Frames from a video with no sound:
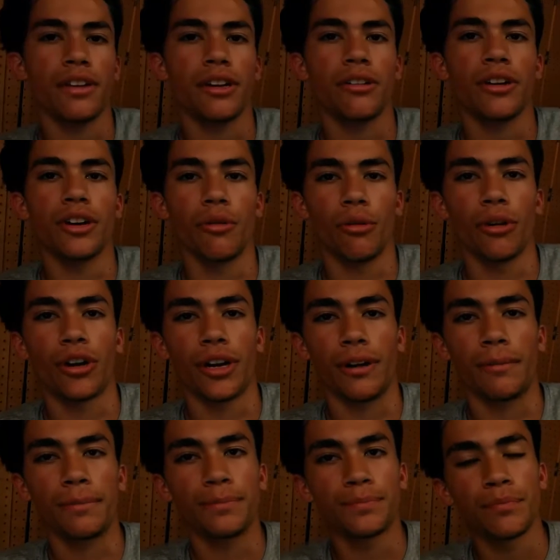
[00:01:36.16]
here in
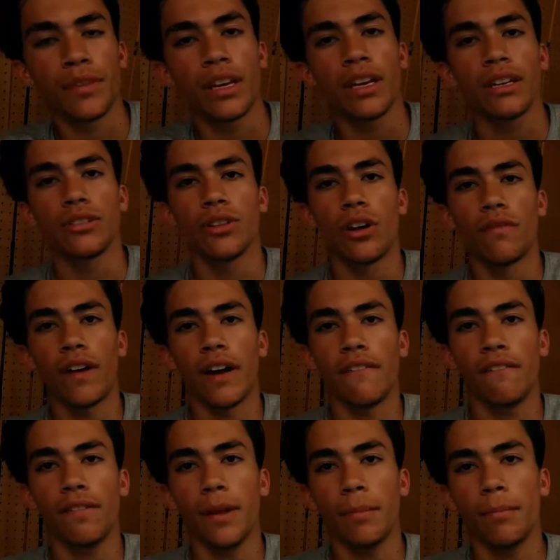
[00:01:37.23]
Oregon. So if I
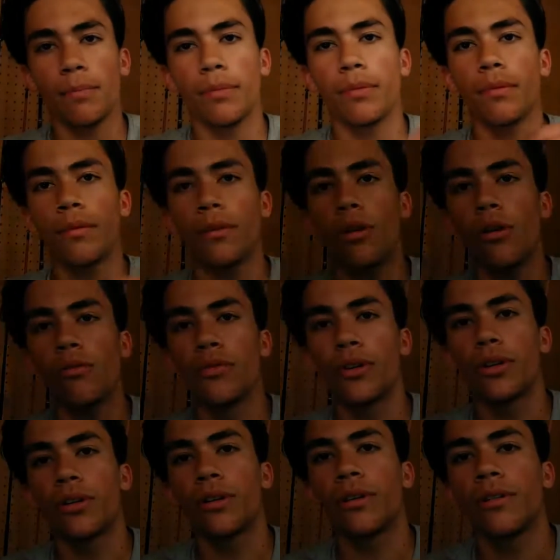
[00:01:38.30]
flip
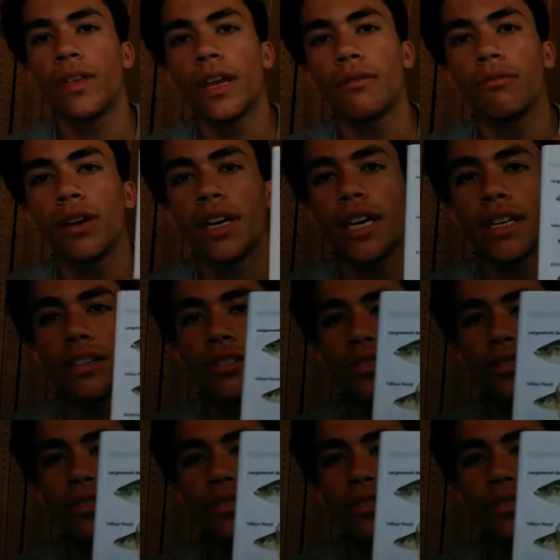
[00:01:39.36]
over, then we get